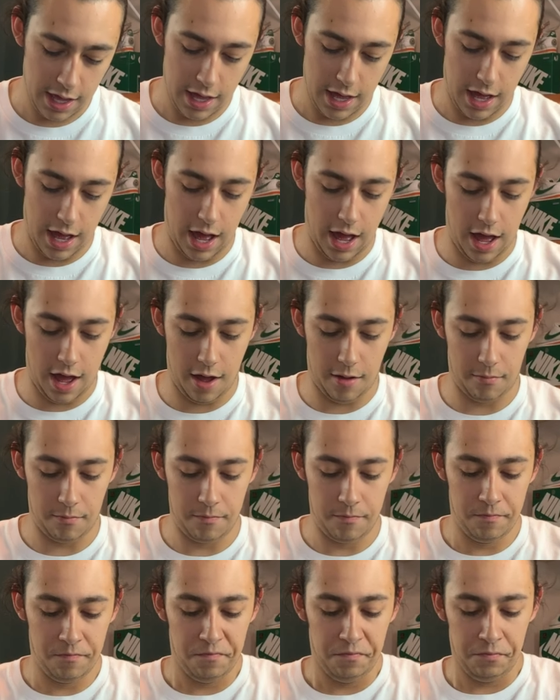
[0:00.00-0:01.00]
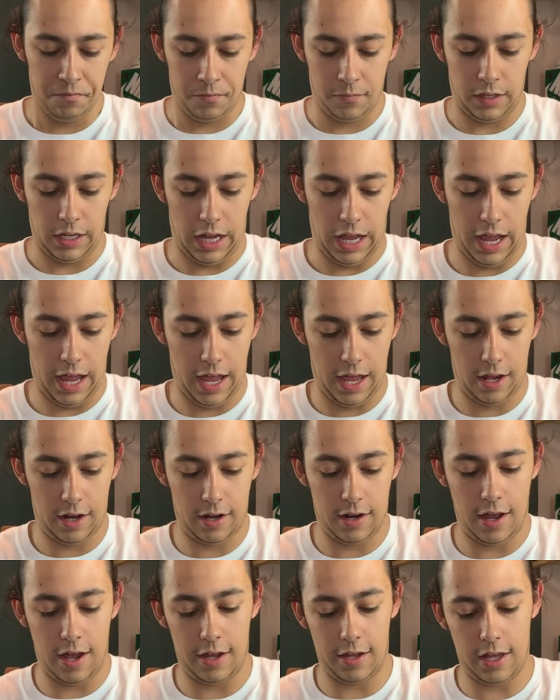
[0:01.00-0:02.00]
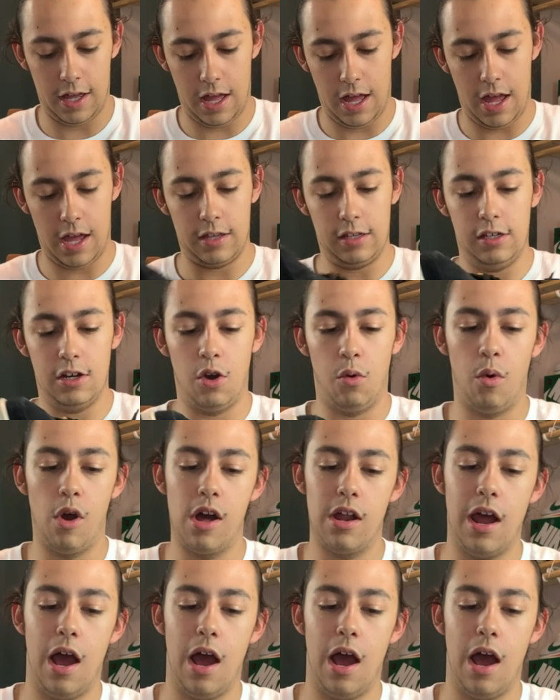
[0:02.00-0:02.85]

and you know what?